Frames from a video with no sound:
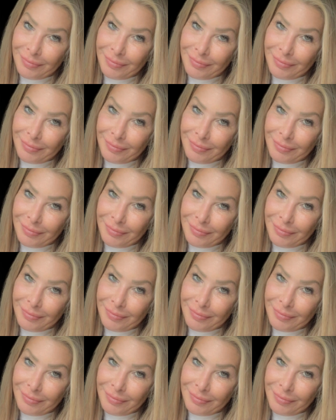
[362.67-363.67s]

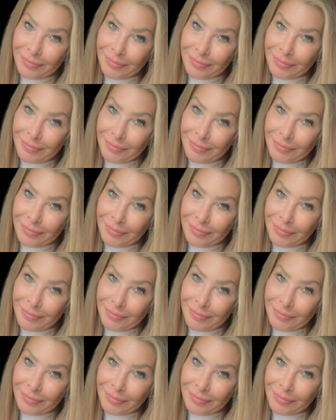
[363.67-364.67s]

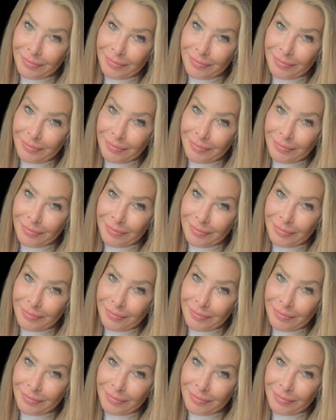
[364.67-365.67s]

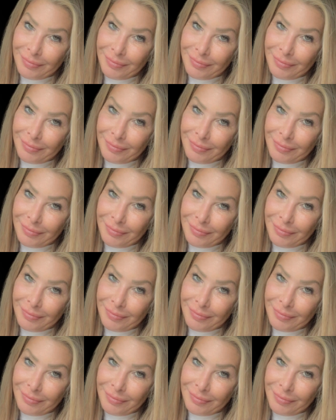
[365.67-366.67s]

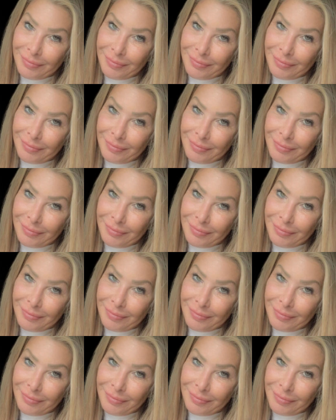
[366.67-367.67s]

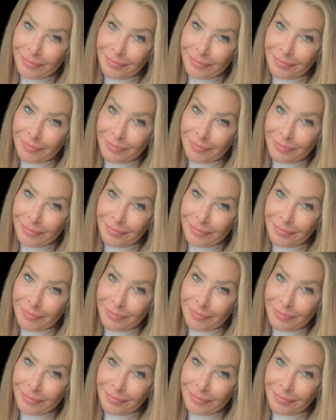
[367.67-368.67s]

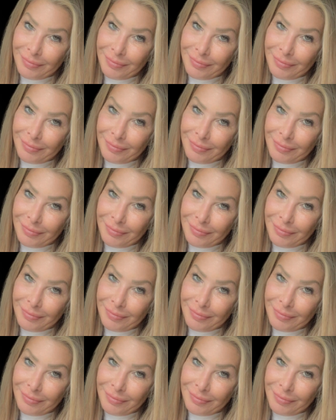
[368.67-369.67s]

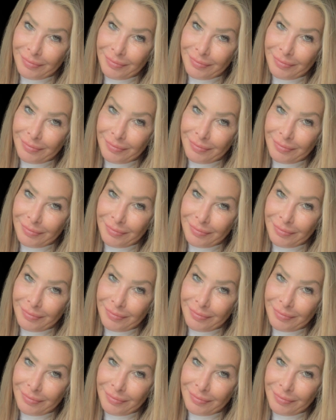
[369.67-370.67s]
(no lip movement)